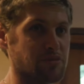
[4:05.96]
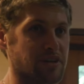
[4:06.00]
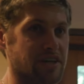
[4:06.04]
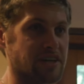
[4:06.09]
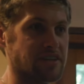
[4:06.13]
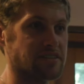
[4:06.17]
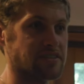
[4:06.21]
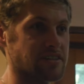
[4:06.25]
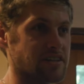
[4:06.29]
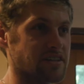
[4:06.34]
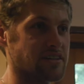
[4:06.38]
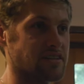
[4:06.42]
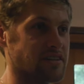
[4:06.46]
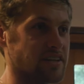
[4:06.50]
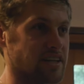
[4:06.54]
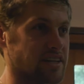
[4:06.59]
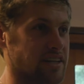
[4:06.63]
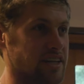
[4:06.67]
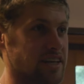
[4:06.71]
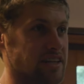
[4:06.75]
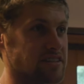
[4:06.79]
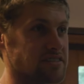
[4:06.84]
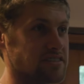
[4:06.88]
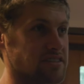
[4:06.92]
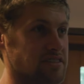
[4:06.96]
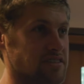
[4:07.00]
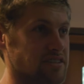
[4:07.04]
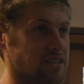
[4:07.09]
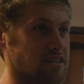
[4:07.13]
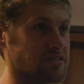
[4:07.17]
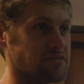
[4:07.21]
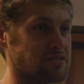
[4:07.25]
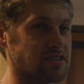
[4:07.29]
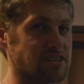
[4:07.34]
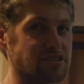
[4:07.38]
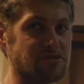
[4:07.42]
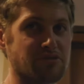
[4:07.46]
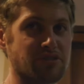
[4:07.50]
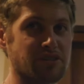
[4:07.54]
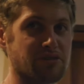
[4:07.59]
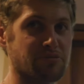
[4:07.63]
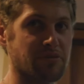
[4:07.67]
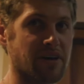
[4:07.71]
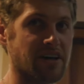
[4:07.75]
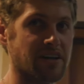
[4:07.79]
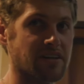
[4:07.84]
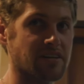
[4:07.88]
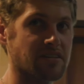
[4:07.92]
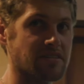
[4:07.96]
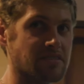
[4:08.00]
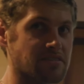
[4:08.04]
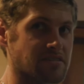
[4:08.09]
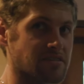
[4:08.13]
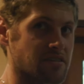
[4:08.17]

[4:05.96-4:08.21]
to be easier and the easy stuff doesn't really matter.